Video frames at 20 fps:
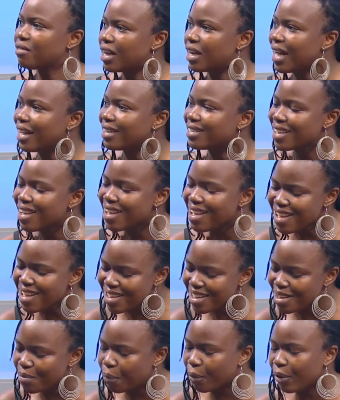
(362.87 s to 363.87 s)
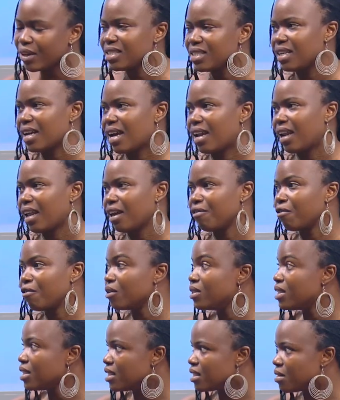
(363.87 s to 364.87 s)
at any point in her life
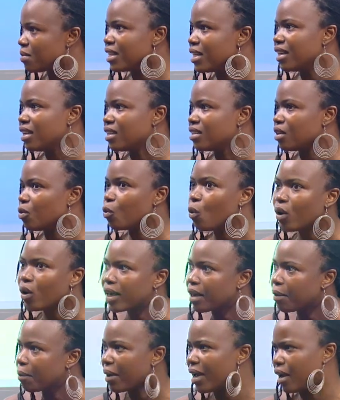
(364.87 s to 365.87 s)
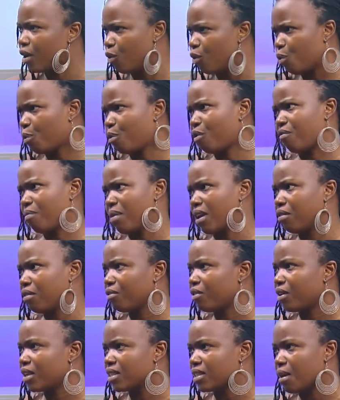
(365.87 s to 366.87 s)
felt intimidated walking by a group of men,
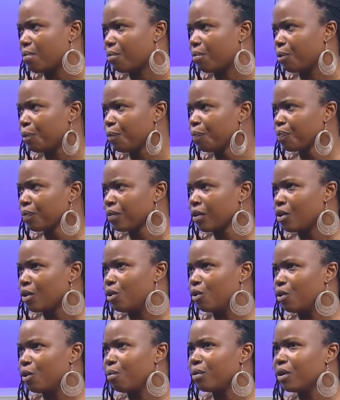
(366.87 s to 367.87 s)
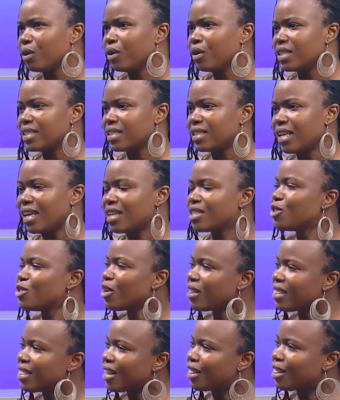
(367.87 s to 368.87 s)
for example you know, because it's
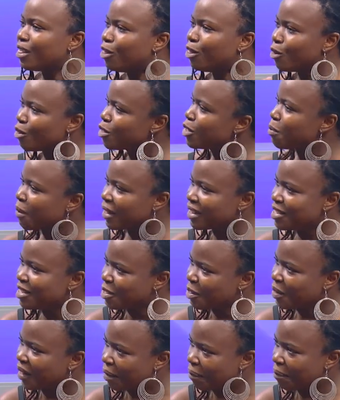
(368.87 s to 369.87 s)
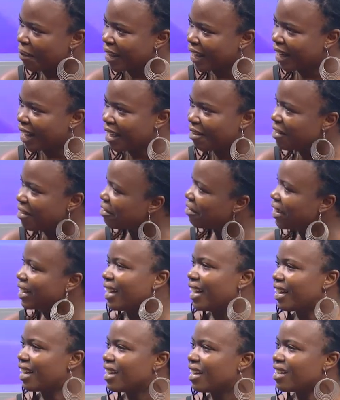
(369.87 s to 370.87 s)
not that those particular men have ever
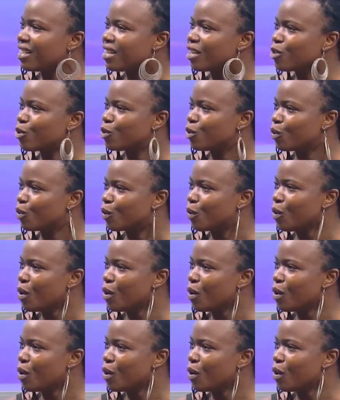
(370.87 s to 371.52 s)
done anything to you,